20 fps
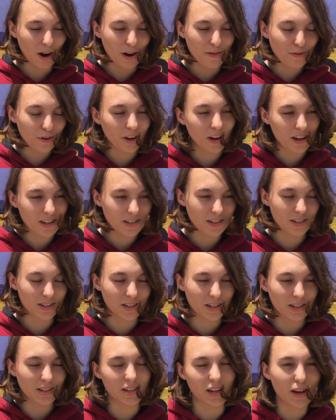I've realized
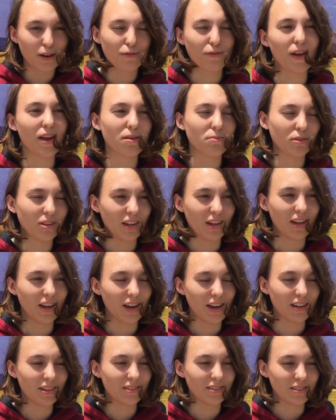it's like a family,
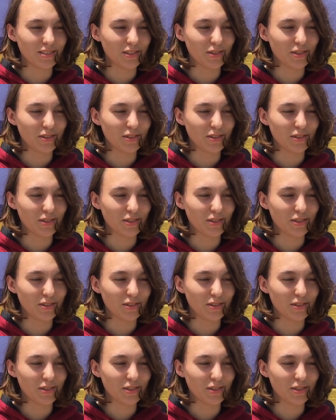and